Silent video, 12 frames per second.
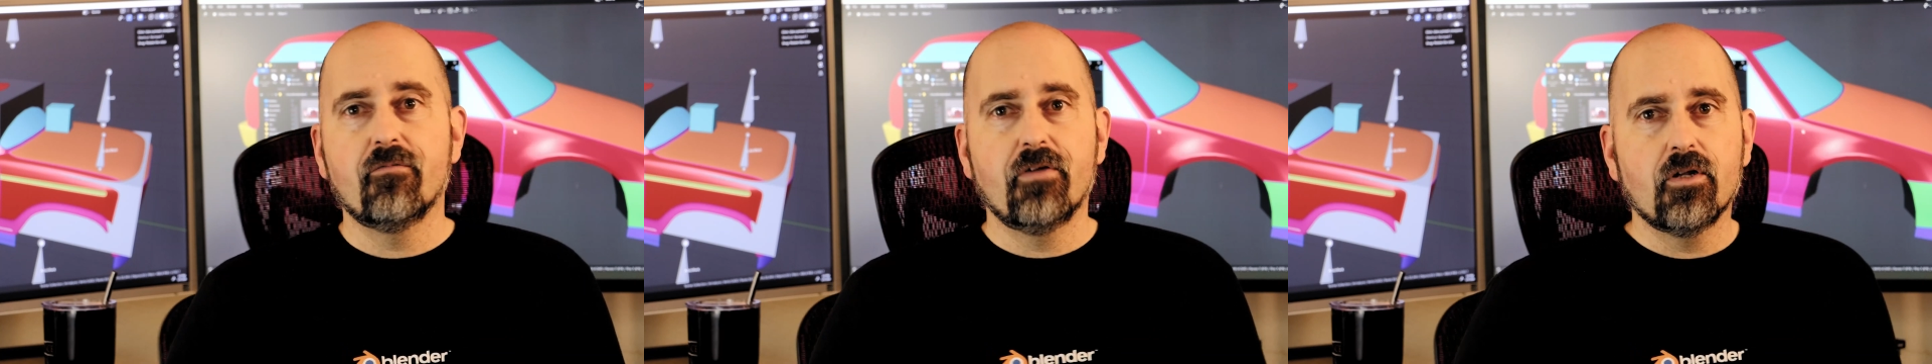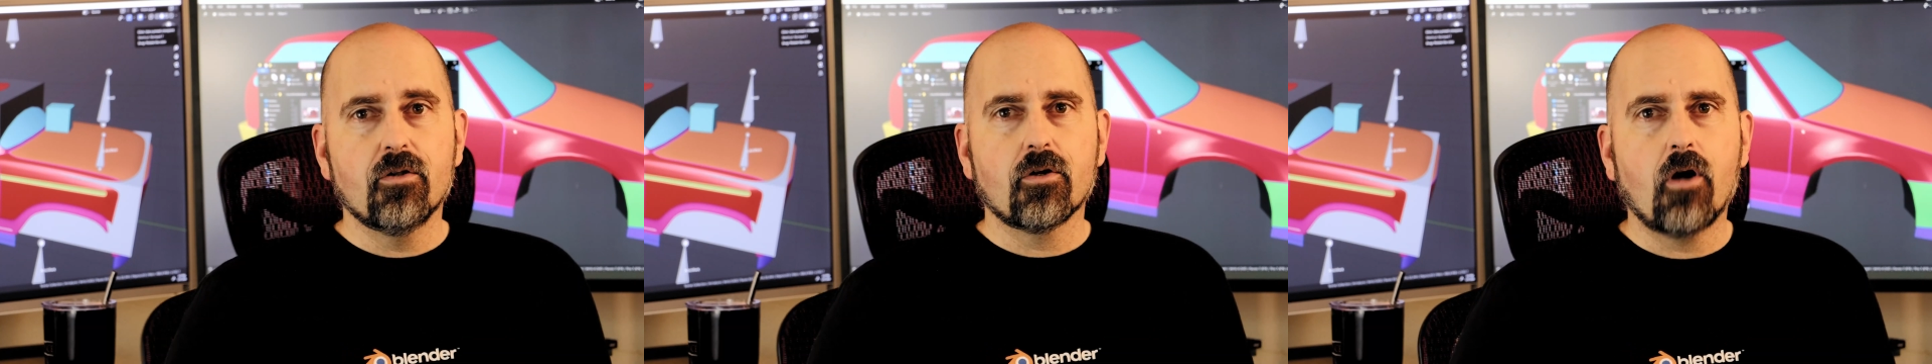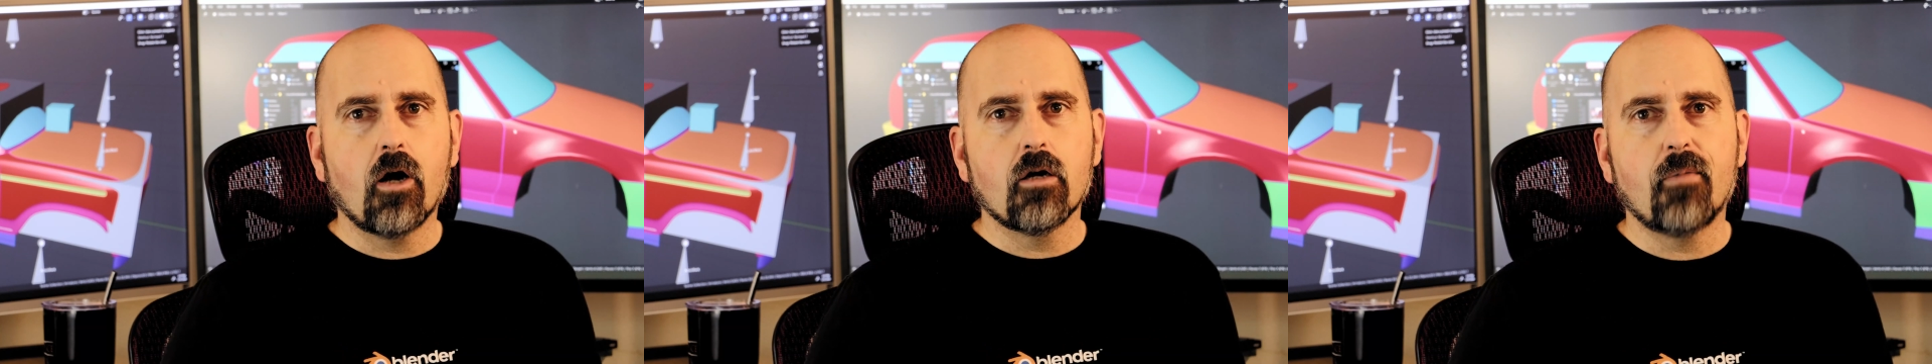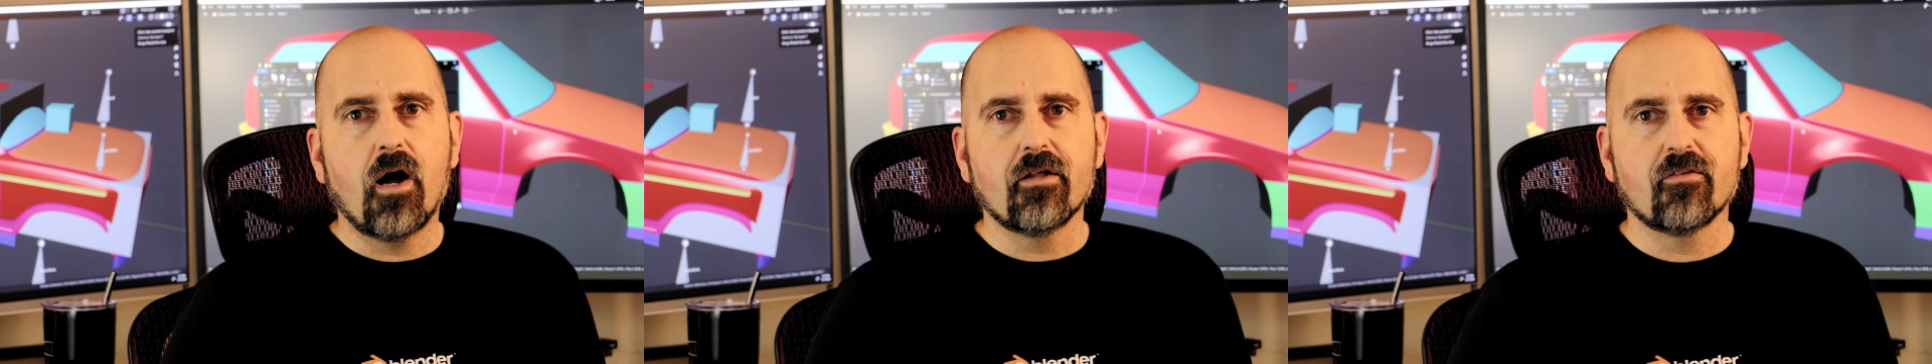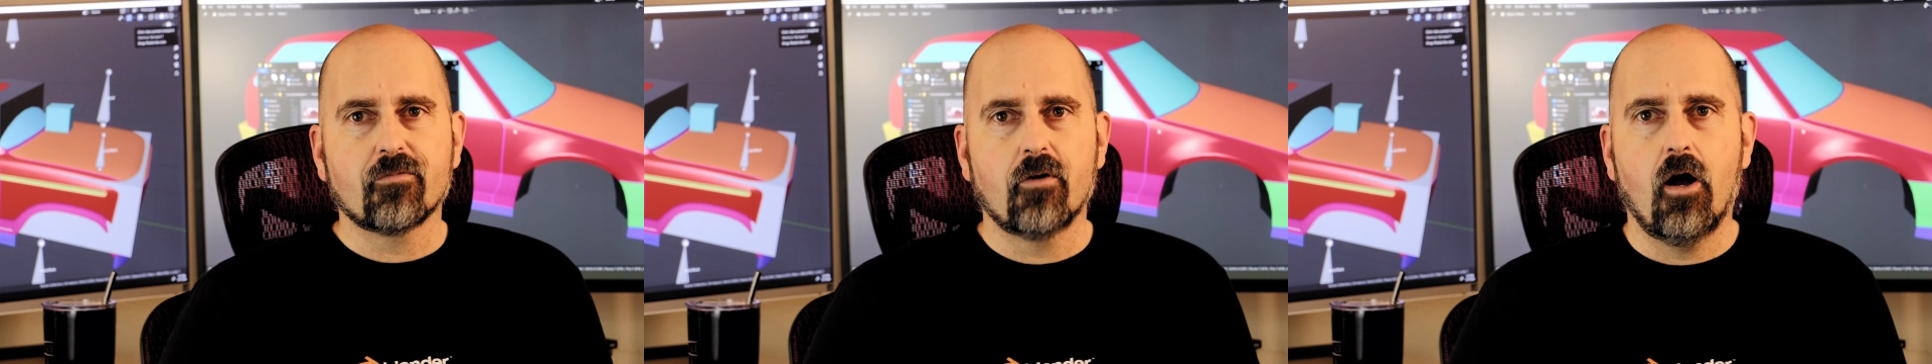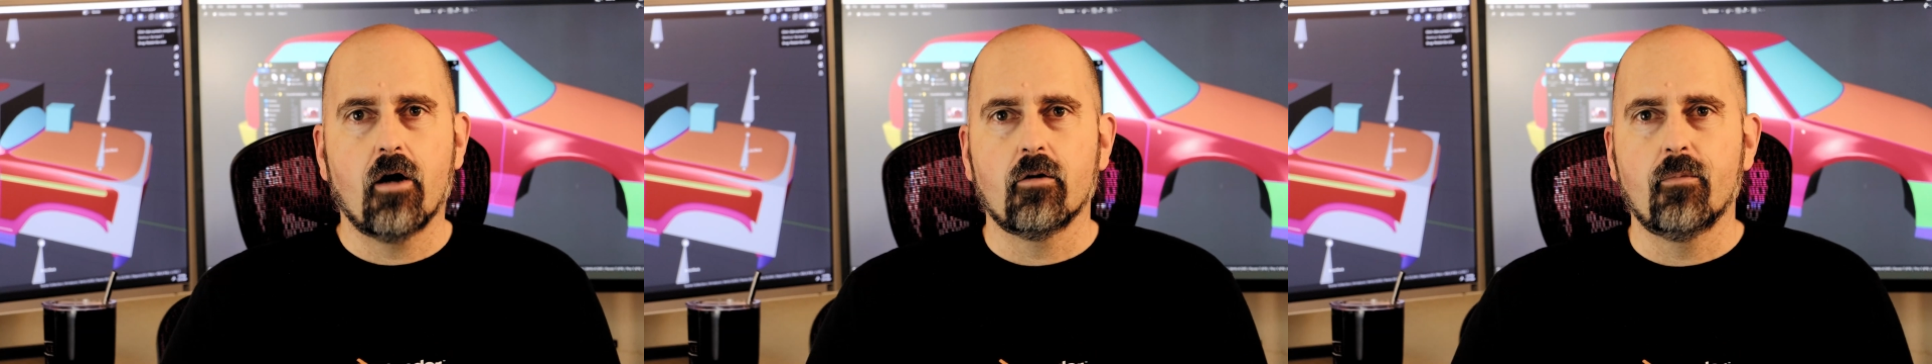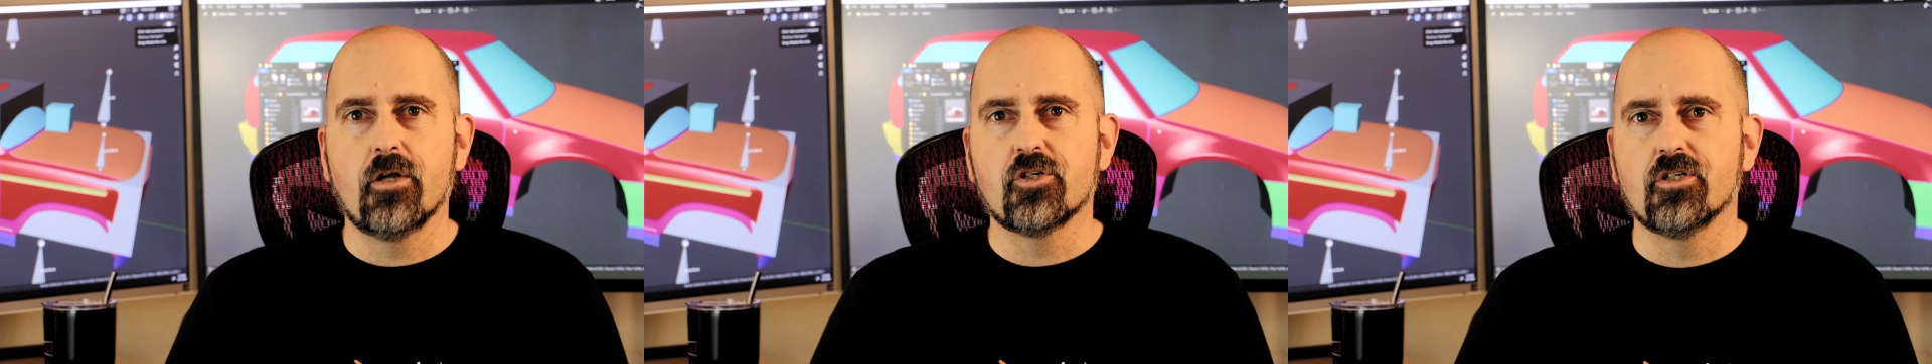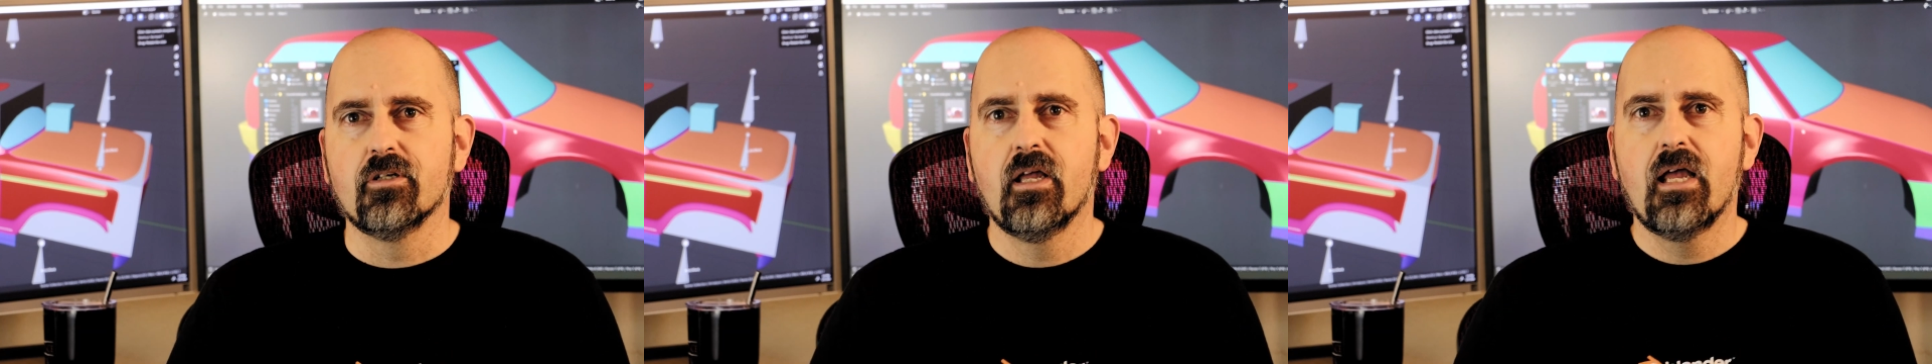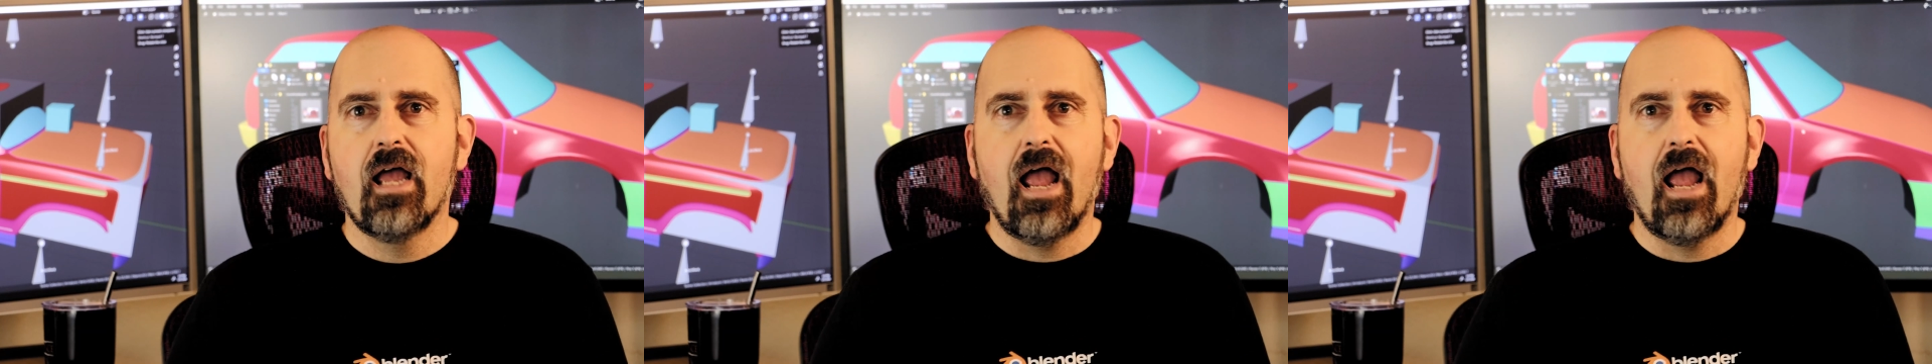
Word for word: vanilla car bodies for automation,